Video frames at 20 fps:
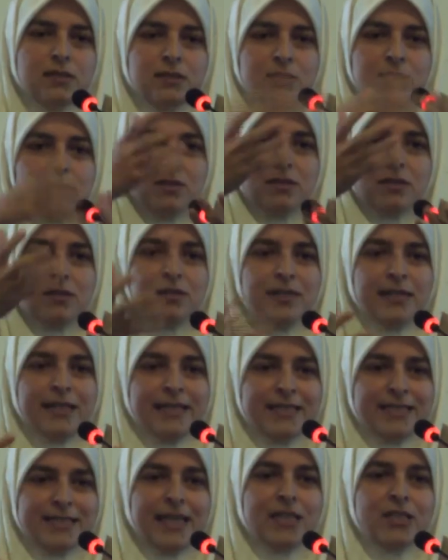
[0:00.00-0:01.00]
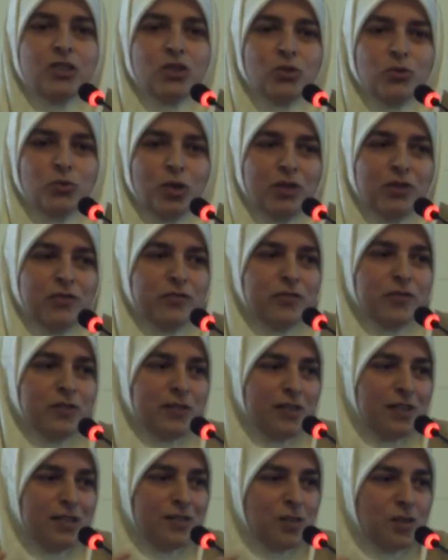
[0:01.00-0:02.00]
this is the statue of
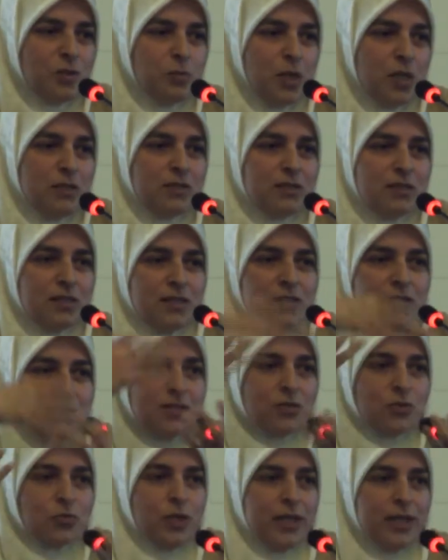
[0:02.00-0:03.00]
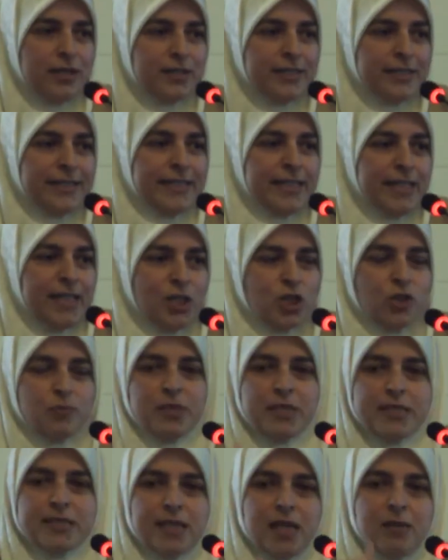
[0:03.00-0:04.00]
Nahdat Masr, this is where
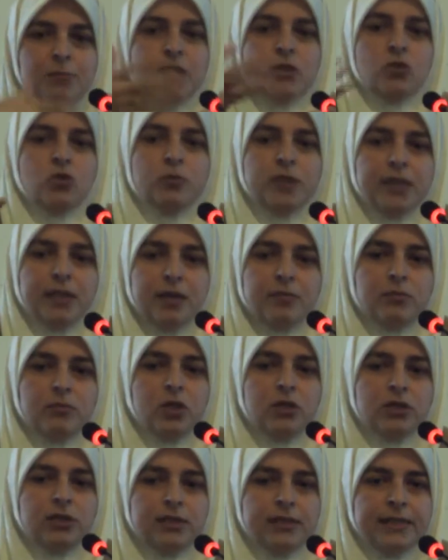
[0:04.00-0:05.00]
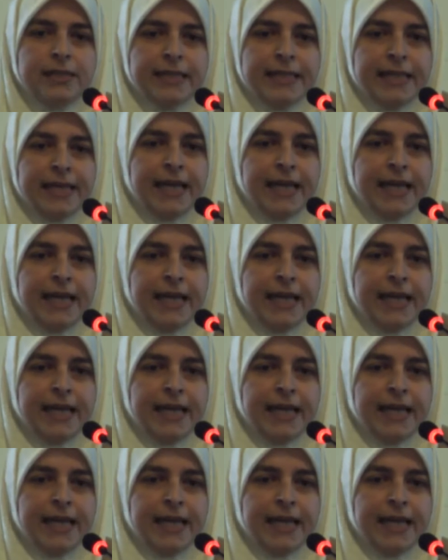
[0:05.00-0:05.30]
Egypt is coming to become modern,